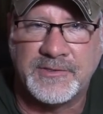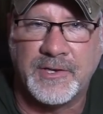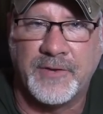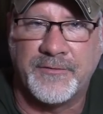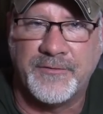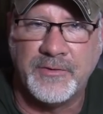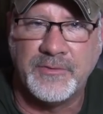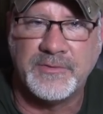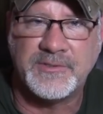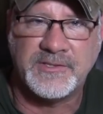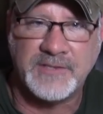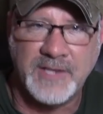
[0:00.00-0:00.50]
So
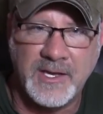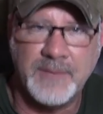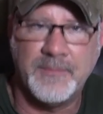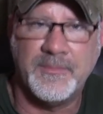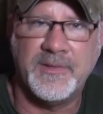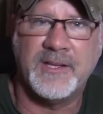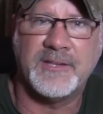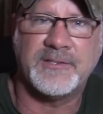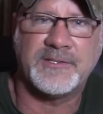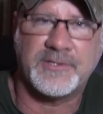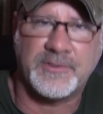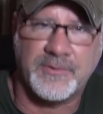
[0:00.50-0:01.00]
if you
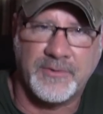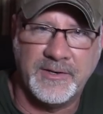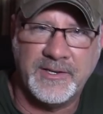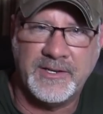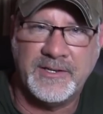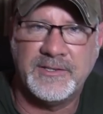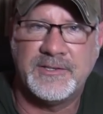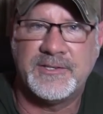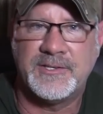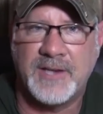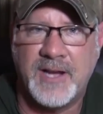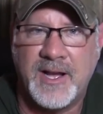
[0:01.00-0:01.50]
send me a
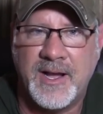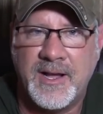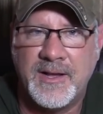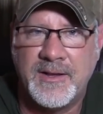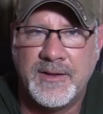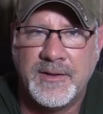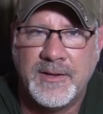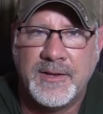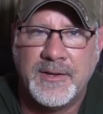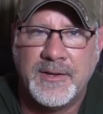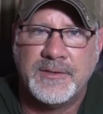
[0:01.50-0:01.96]
screenshot